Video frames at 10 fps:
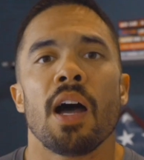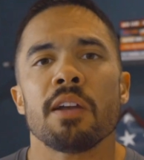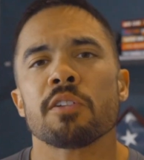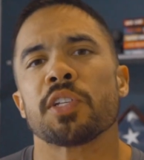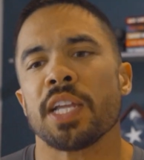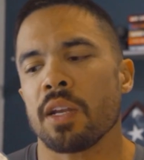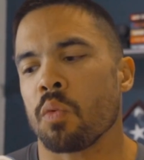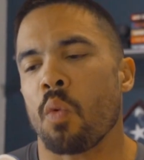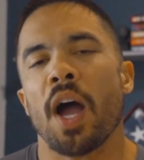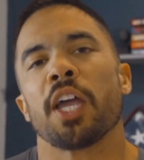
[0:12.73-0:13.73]

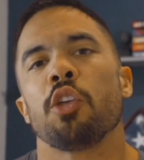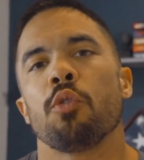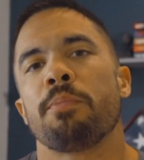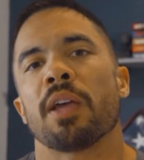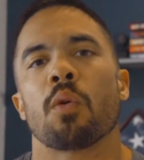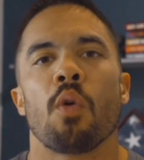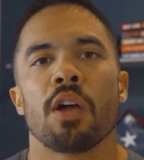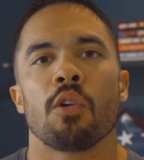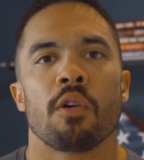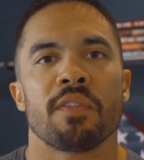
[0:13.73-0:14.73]
understand why you would pick
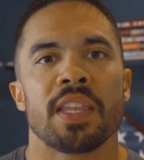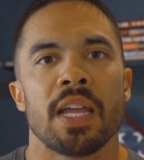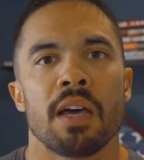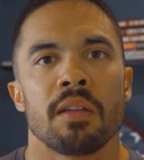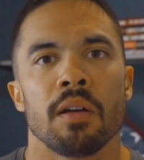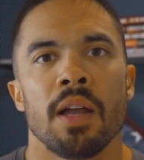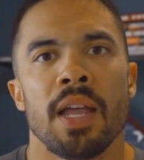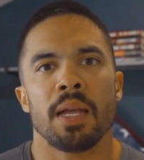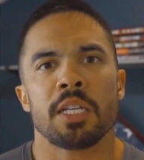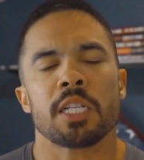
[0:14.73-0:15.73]
one over the other,
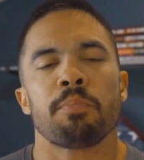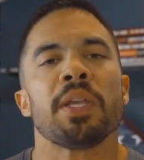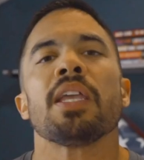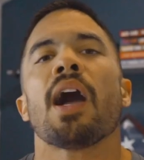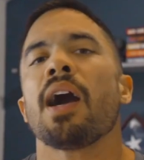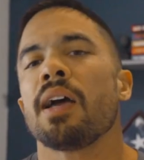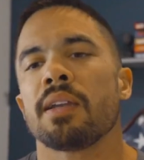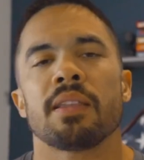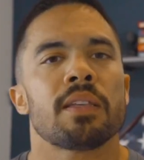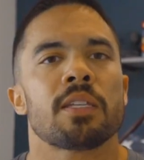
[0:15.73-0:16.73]
just
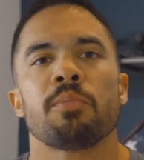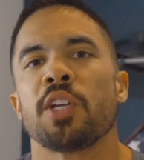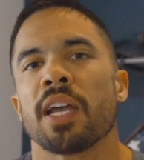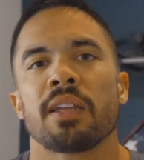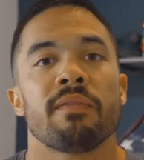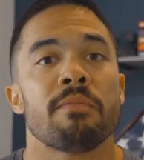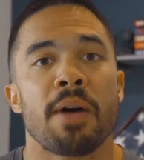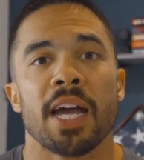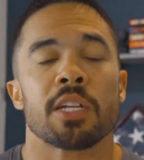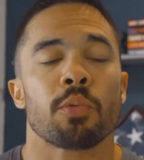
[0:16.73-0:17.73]
beyond the subjective and
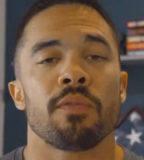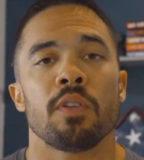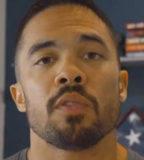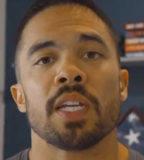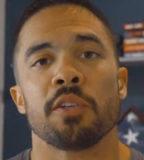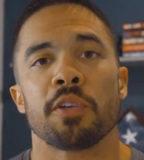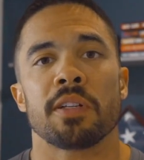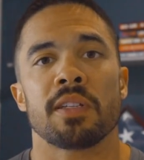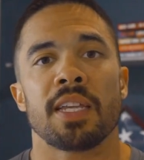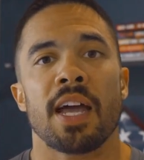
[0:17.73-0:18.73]
biased reviews that you
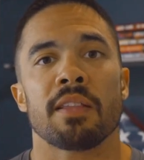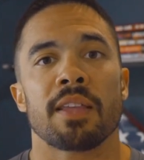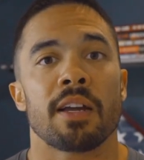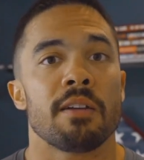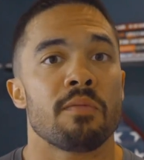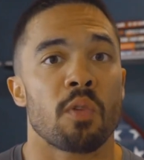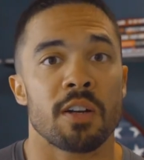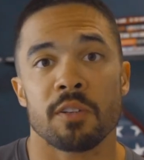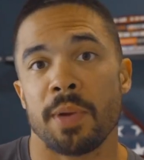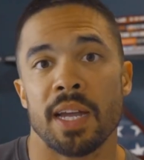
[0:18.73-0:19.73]
generally see out there in
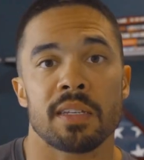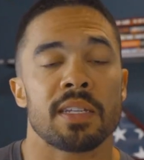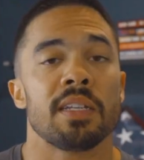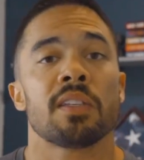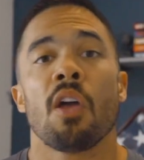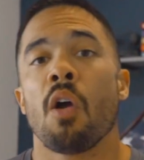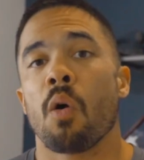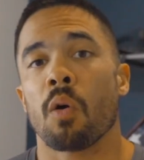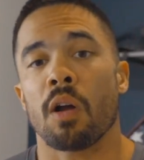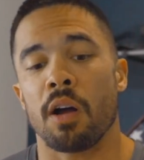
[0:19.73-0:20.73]
runners magazines
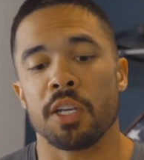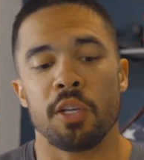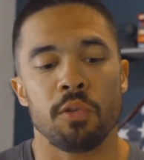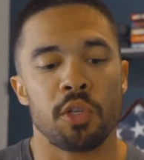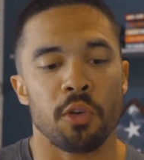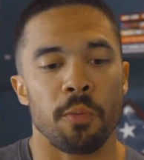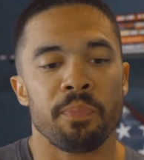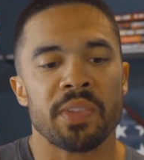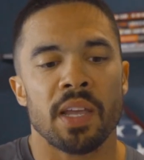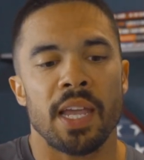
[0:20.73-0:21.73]
or on YouTube.
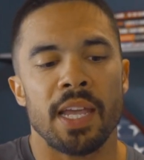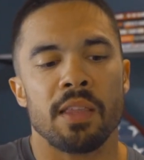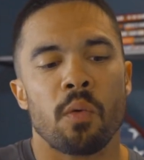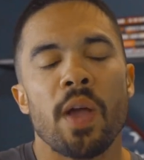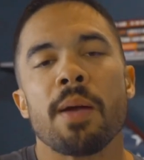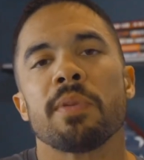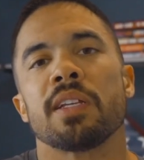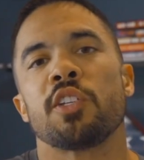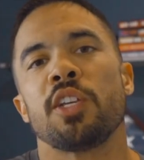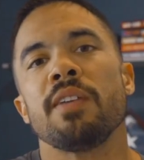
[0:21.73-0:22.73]
And the way I'm going to
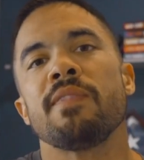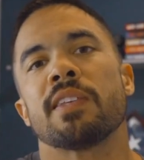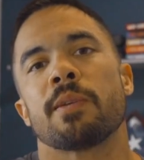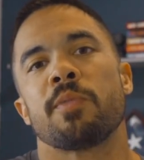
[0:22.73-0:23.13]
achieve this